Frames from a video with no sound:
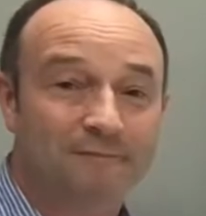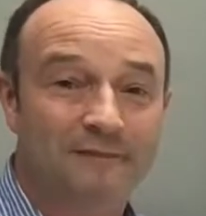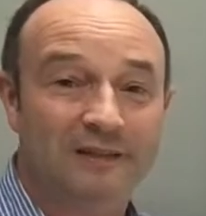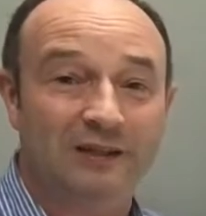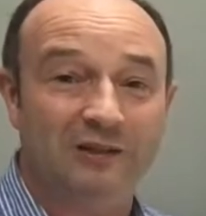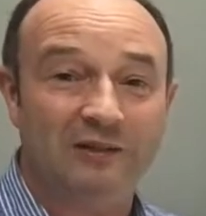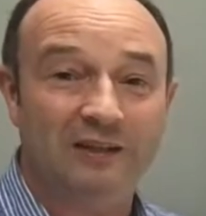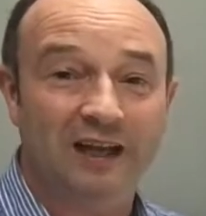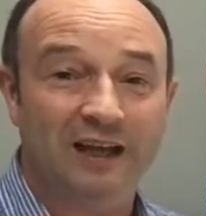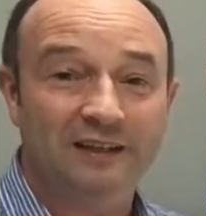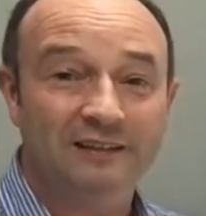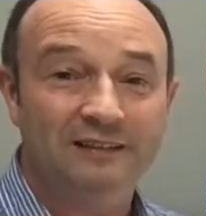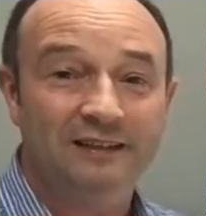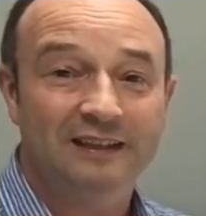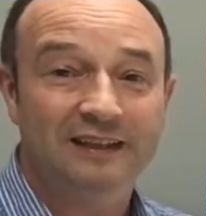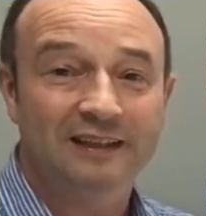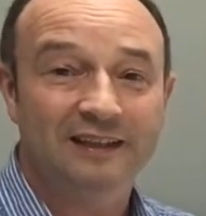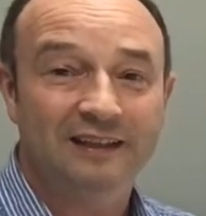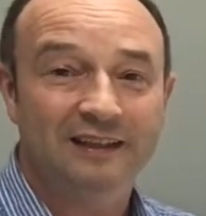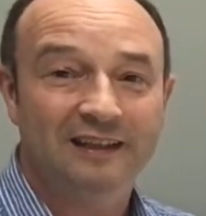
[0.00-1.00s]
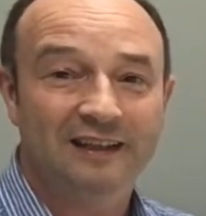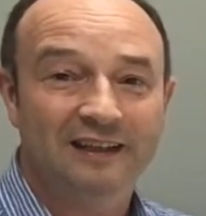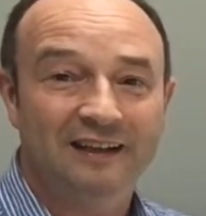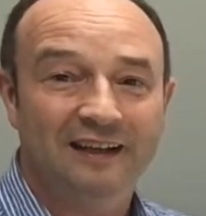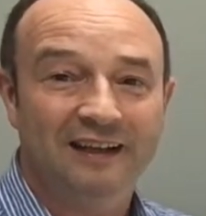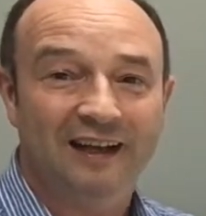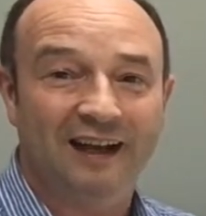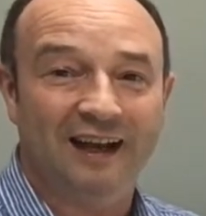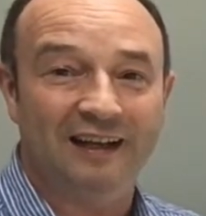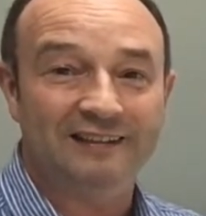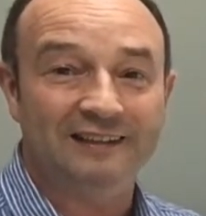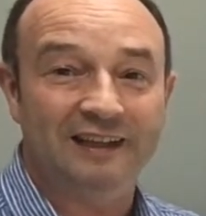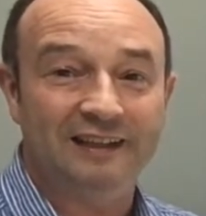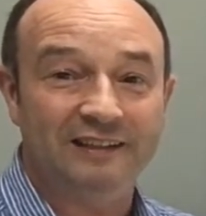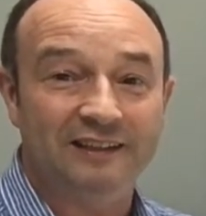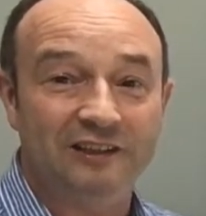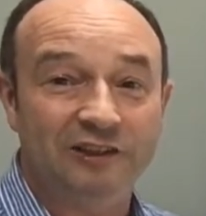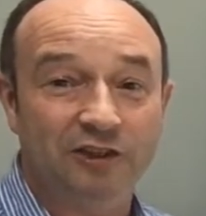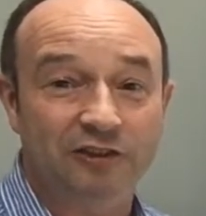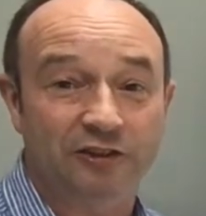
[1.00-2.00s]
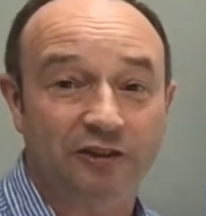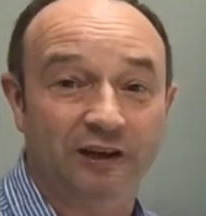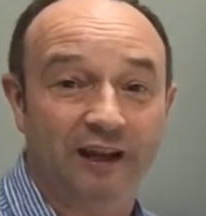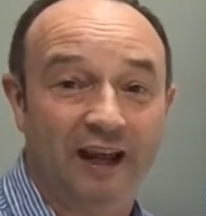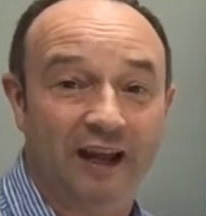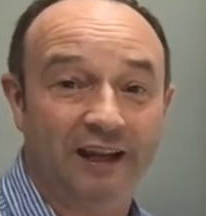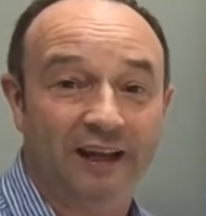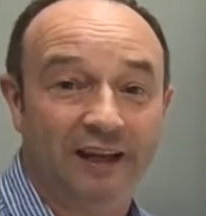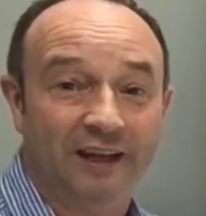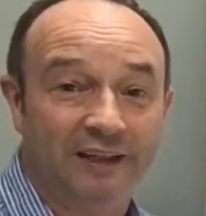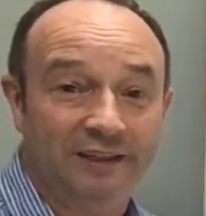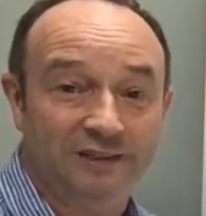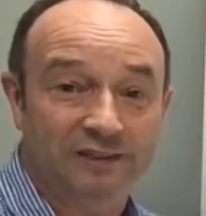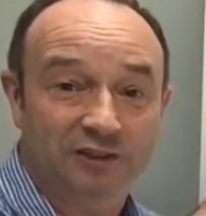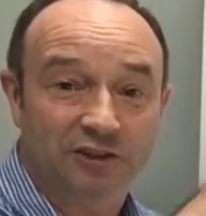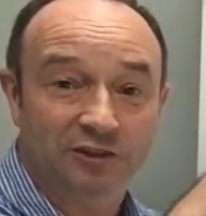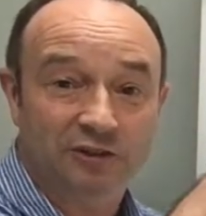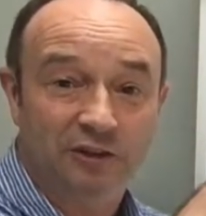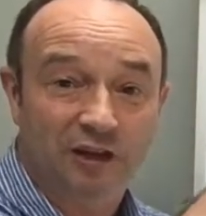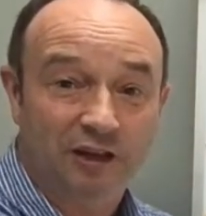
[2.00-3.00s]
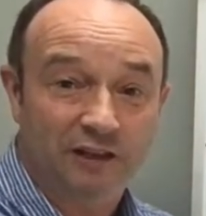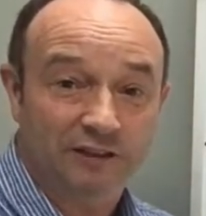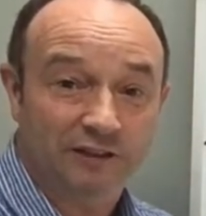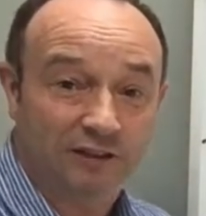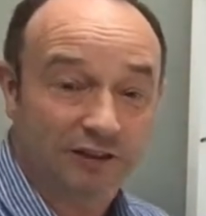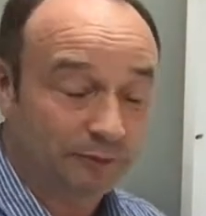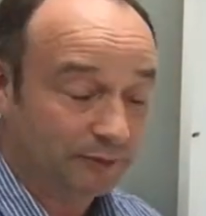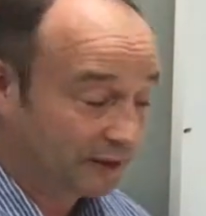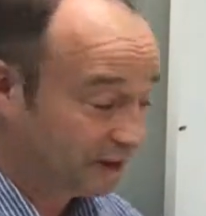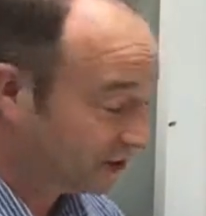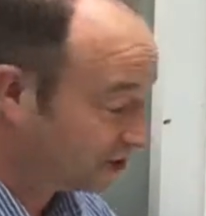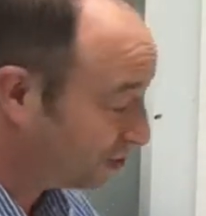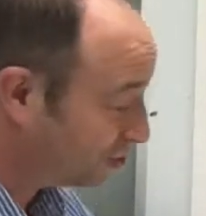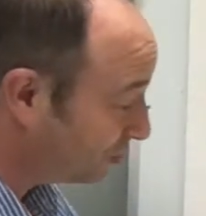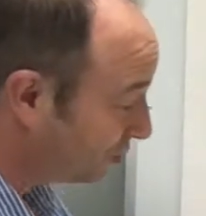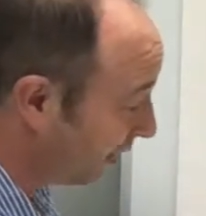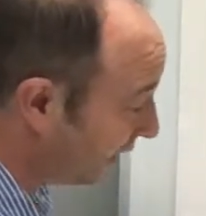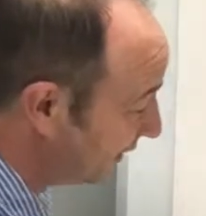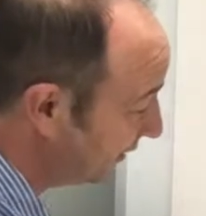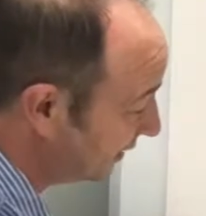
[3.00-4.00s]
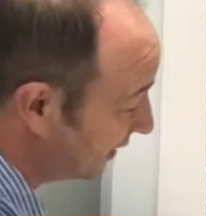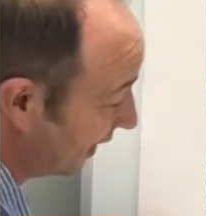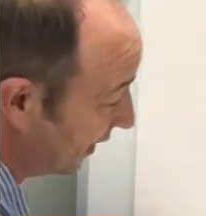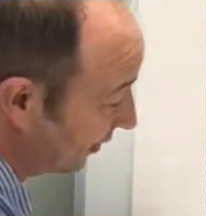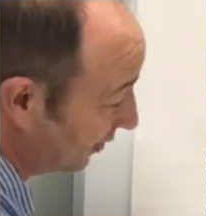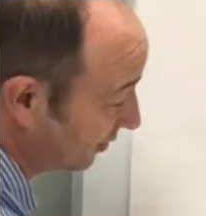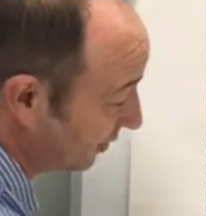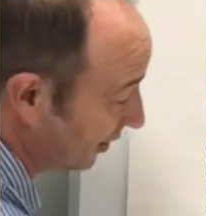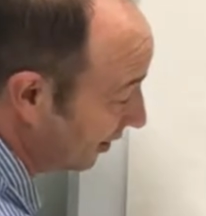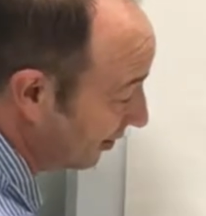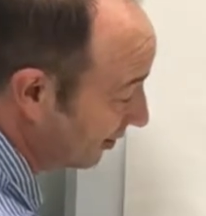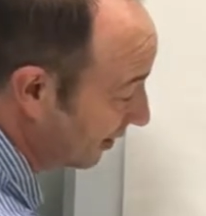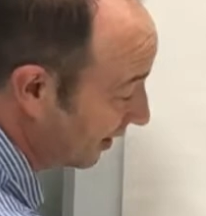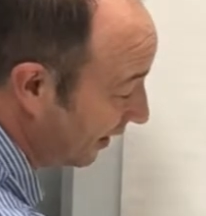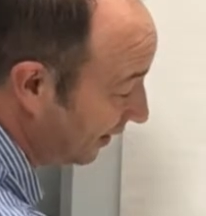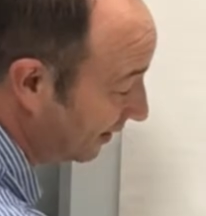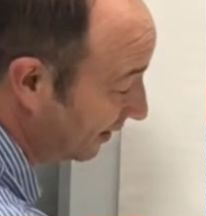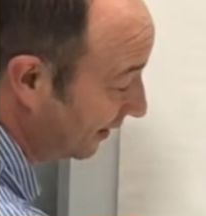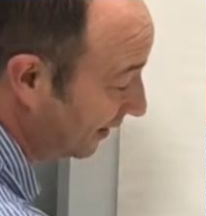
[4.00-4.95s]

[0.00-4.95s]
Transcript: Okay? And then the other leg is two lines coming straight down, okay?